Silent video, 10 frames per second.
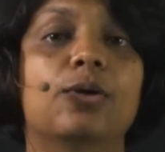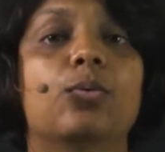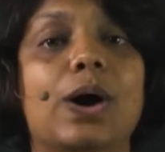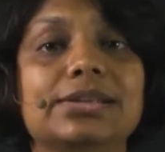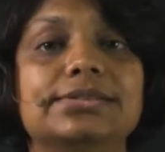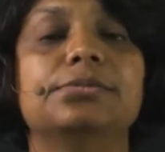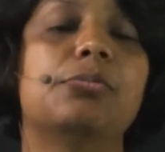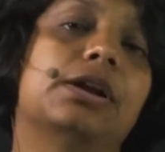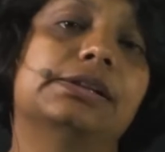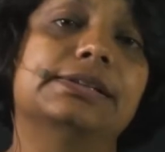Once the
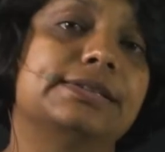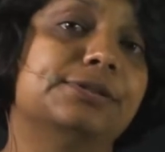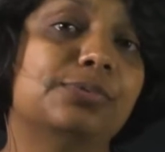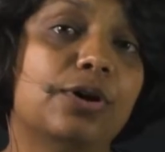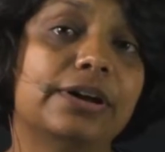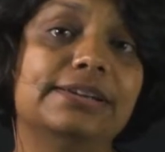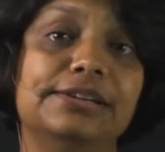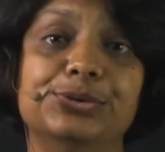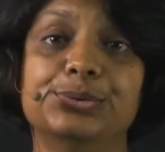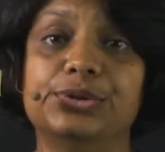model is deployed,
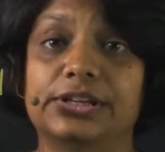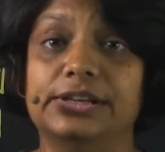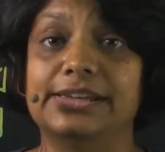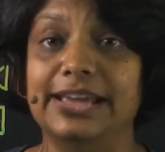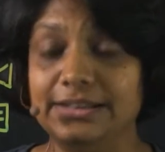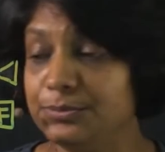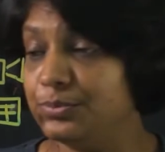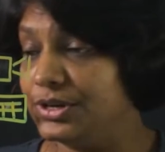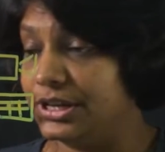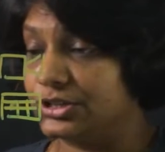you can get the
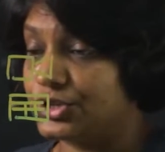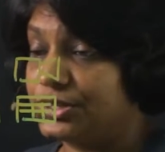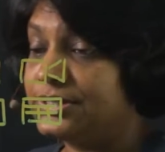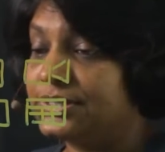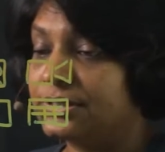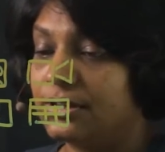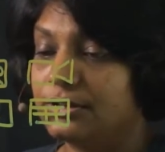predictions